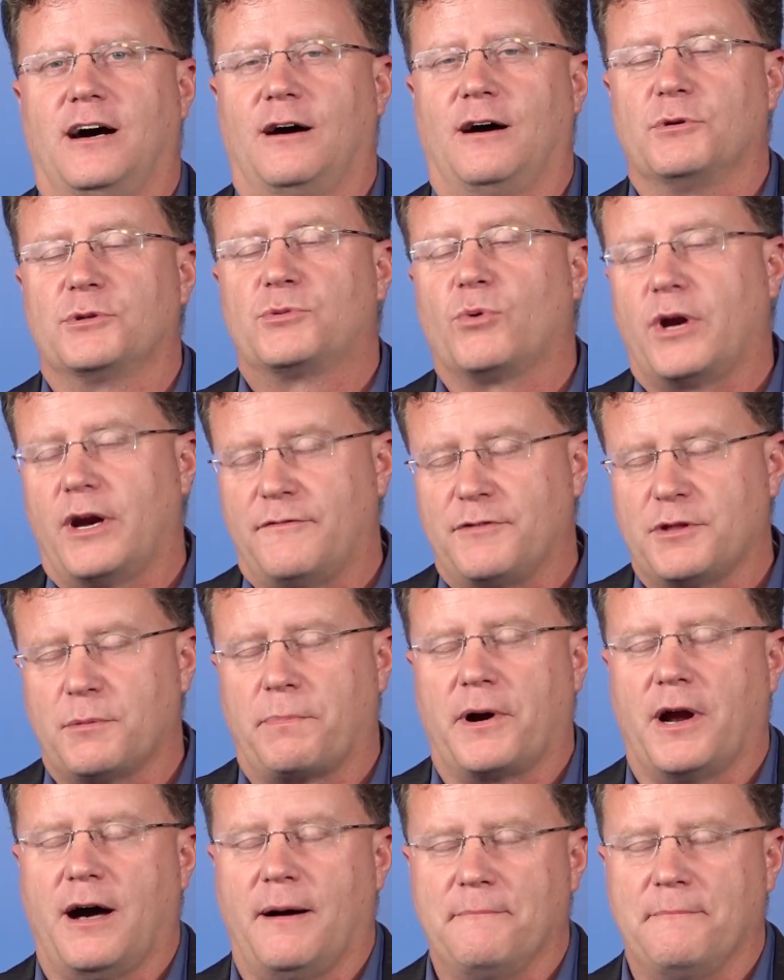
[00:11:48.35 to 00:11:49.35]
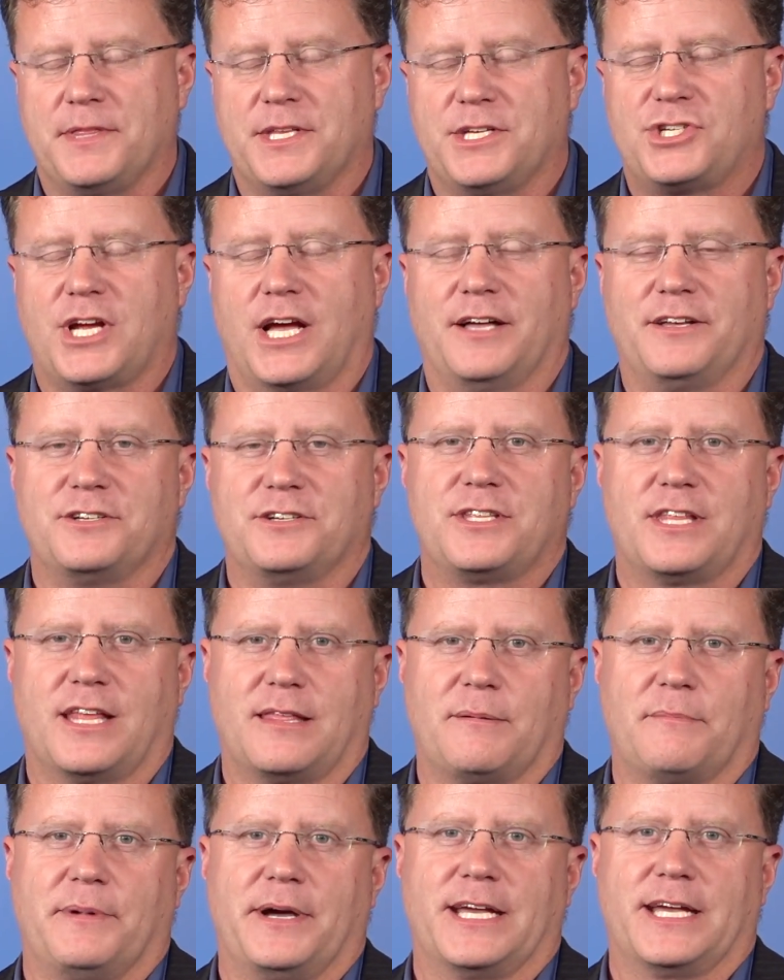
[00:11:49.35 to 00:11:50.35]
with whatever the problem and the challenge that
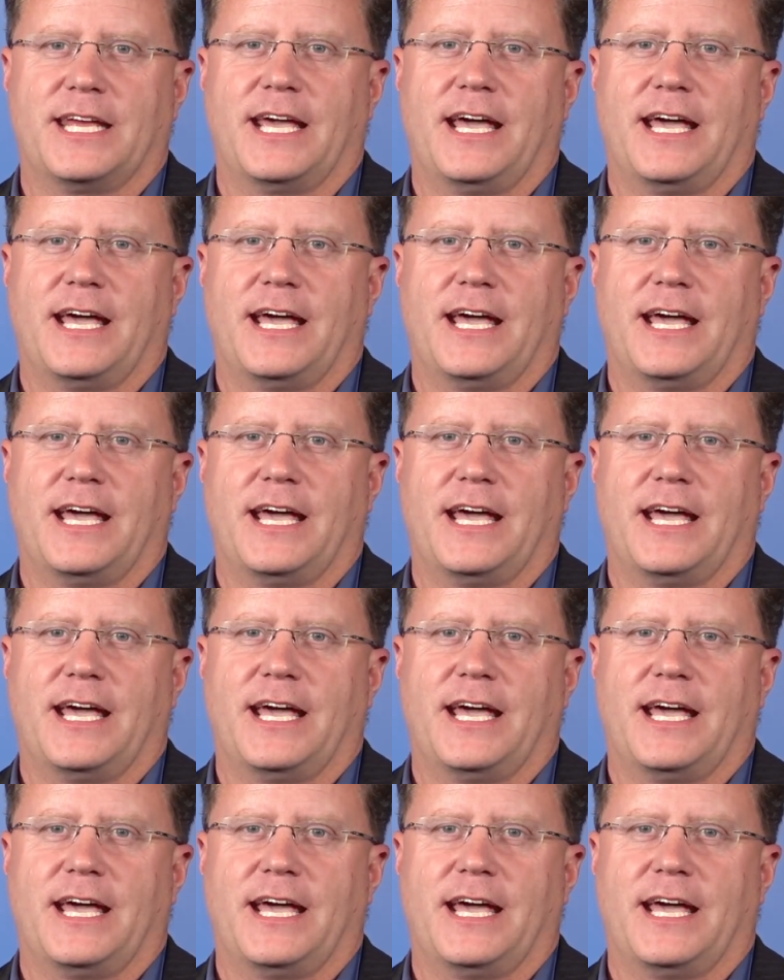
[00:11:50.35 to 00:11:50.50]
they might